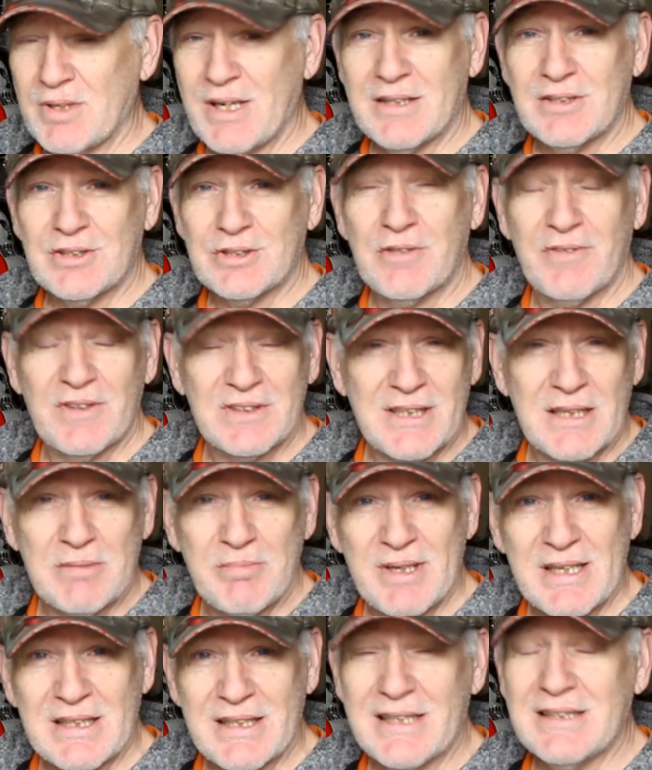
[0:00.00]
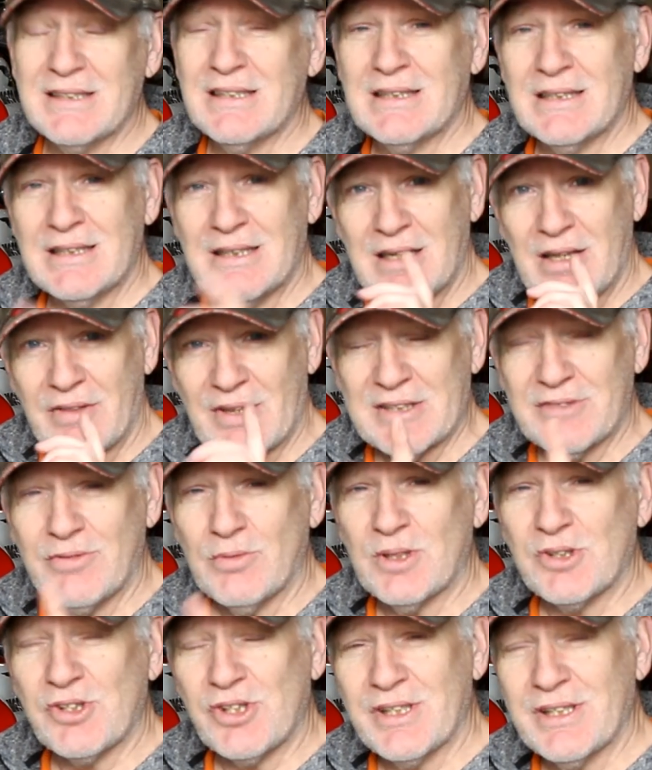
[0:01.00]
Yeah, so for the time being then, thanks for
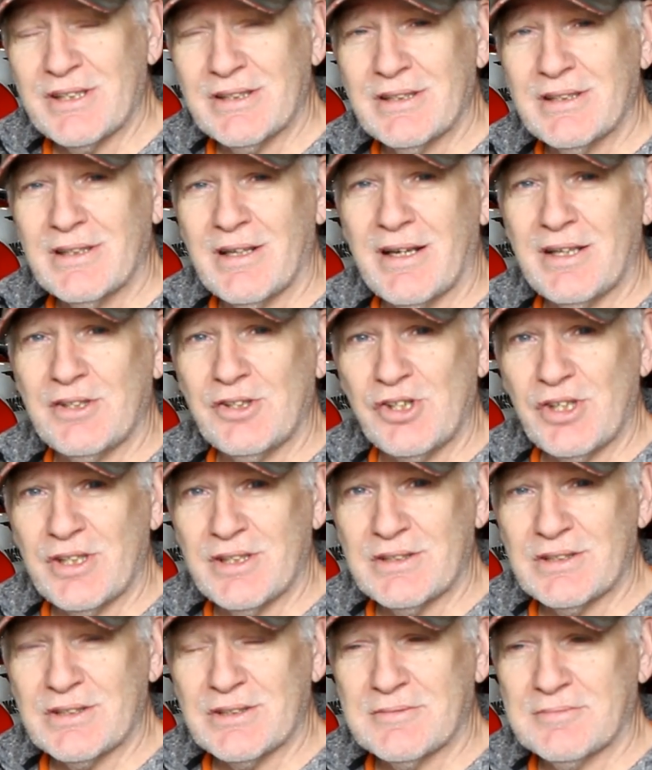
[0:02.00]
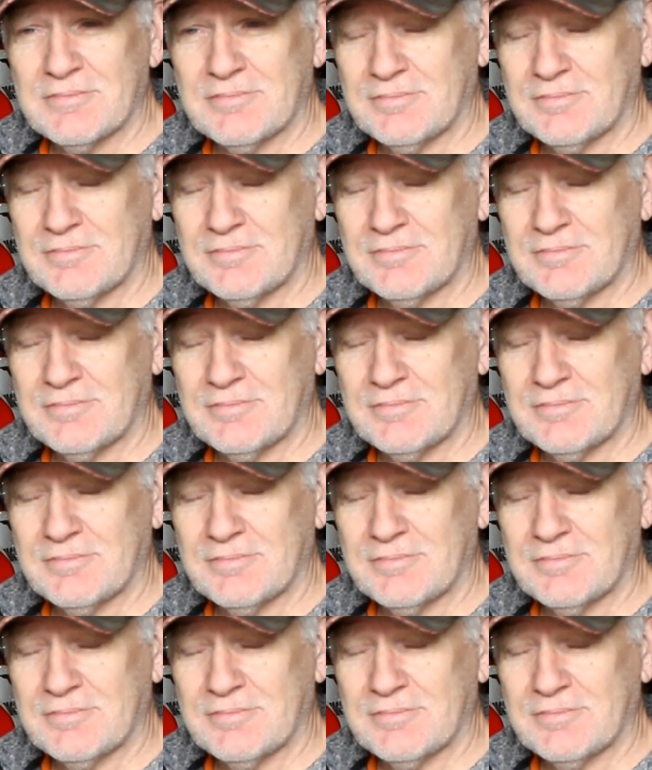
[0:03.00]
watching and cheers.